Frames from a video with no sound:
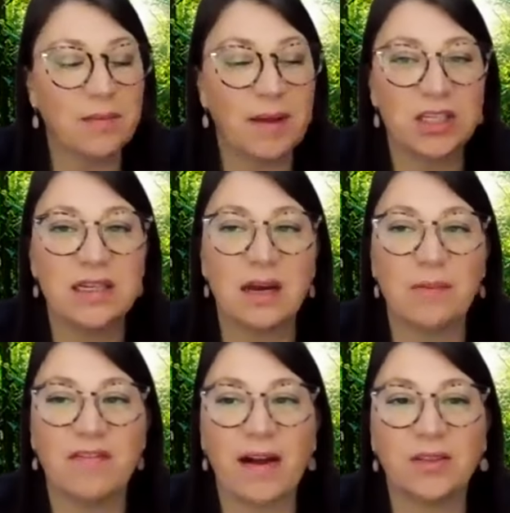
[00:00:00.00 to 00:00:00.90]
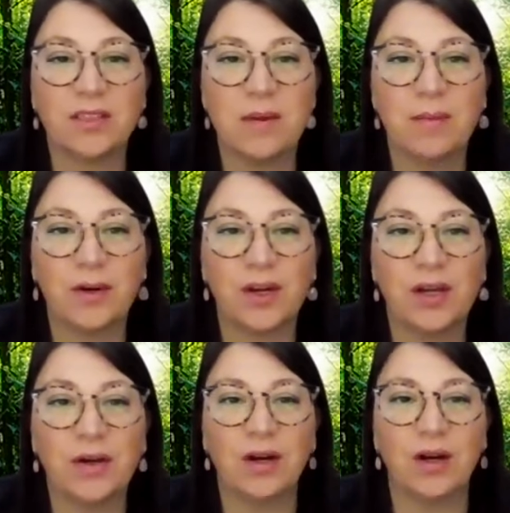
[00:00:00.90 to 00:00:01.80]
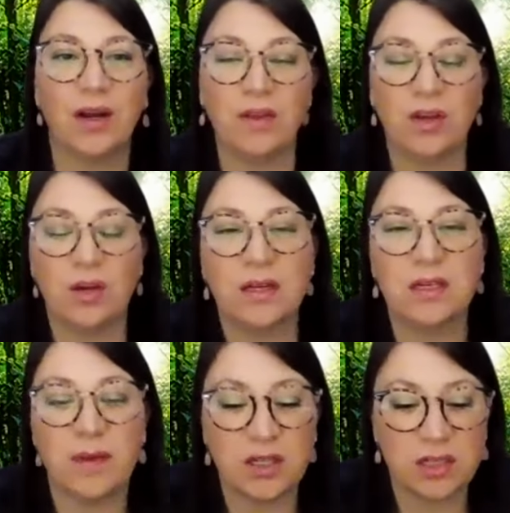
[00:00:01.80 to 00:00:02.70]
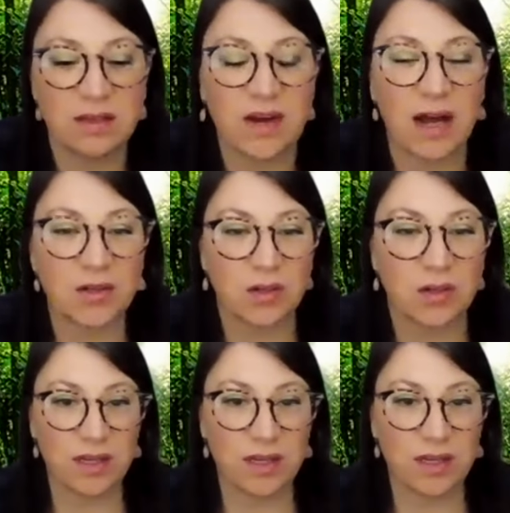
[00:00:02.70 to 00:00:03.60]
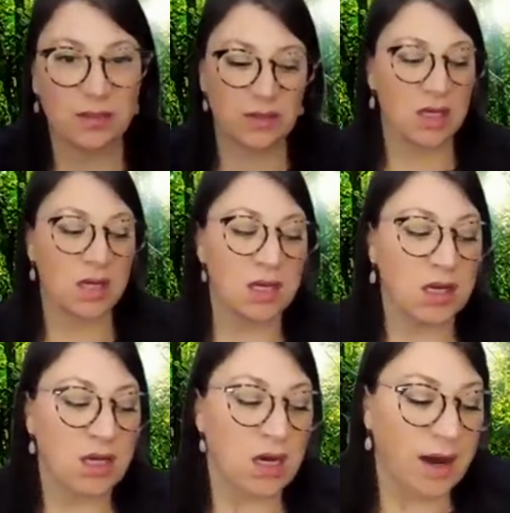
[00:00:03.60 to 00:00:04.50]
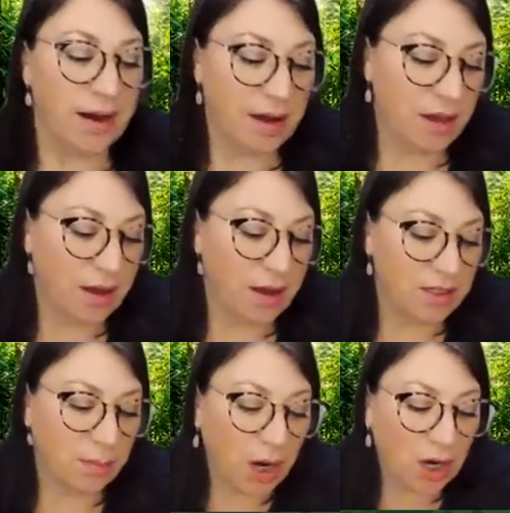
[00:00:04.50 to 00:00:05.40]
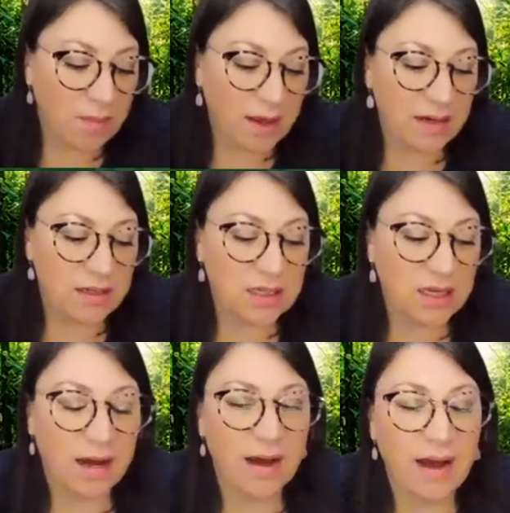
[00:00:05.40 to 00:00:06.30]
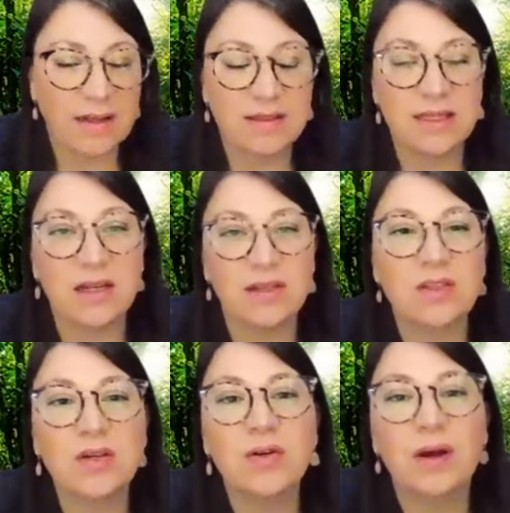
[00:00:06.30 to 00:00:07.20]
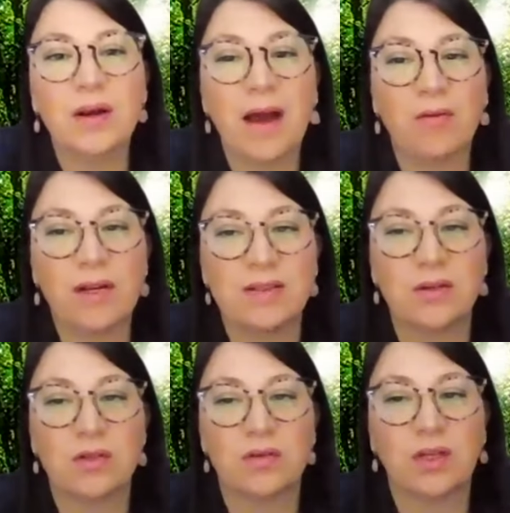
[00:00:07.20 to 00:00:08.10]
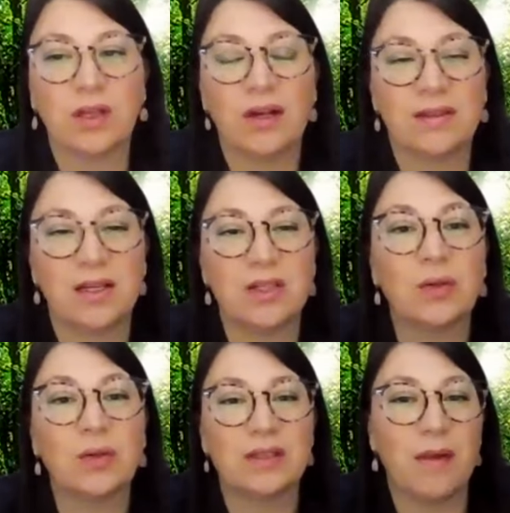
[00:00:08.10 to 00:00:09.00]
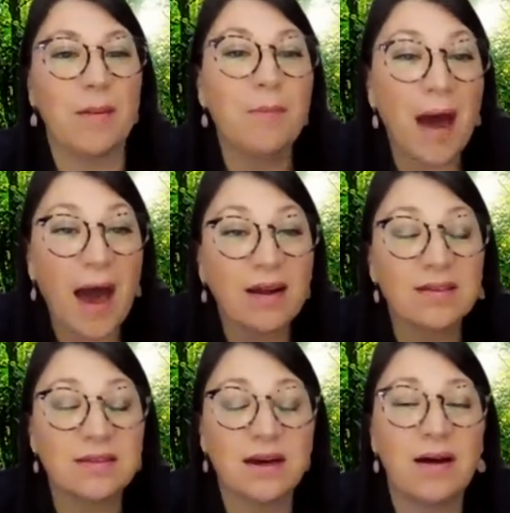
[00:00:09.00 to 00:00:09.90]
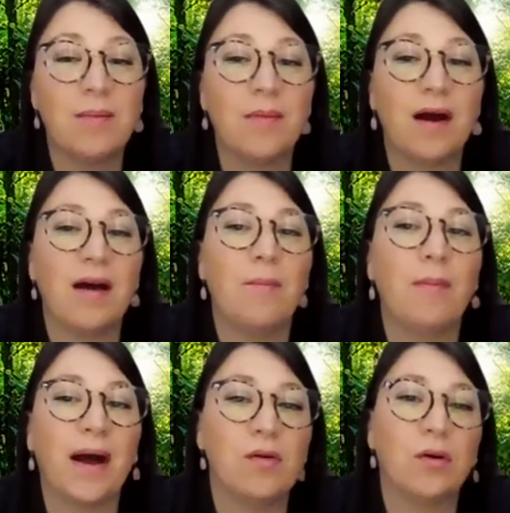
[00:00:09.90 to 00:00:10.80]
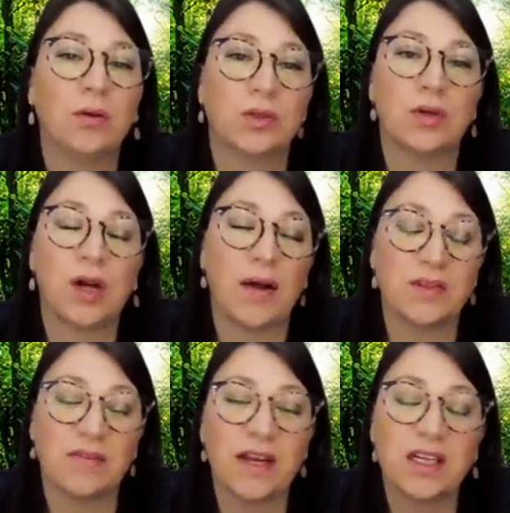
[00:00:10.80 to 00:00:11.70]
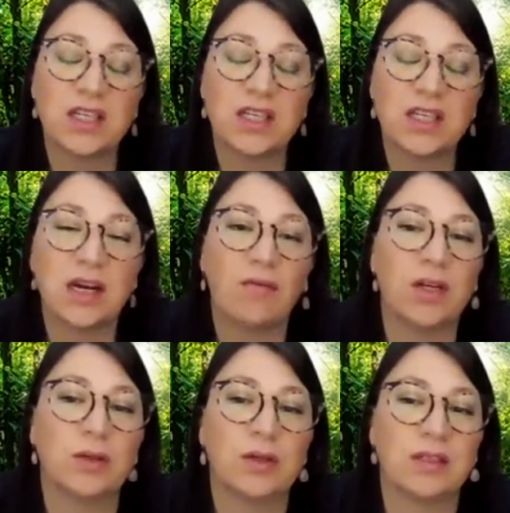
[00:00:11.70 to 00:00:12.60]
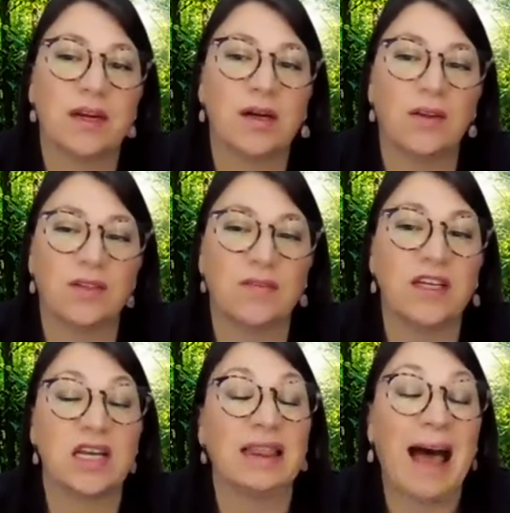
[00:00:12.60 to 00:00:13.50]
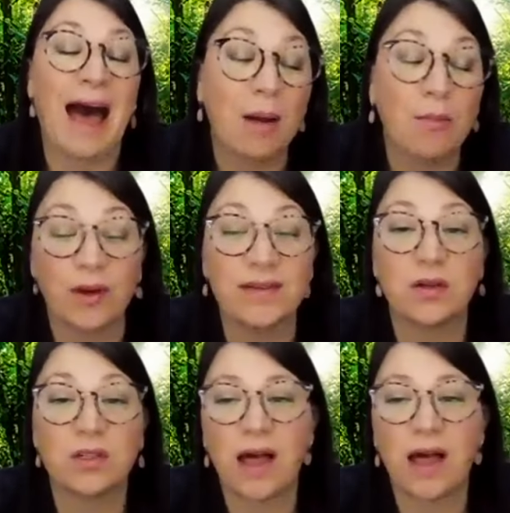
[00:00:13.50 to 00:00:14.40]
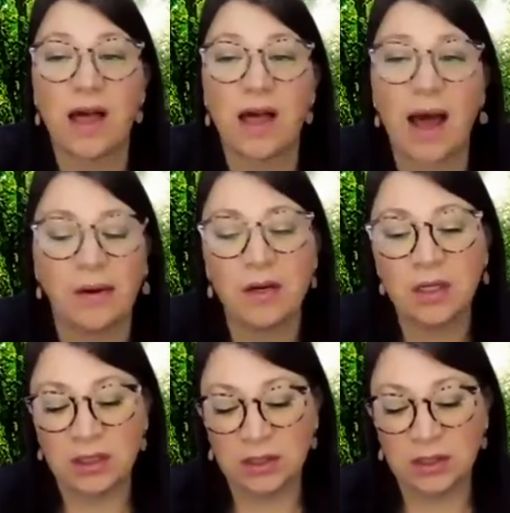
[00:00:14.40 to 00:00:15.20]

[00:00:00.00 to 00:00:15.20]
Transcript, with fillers: mentioned, I'm a faculty member here in the Human Dimensions of Natural Resource Department at CSU, and my research really looks at tourism impacts and biocultural conservation. I run a tourism and conservation lab, research lab here.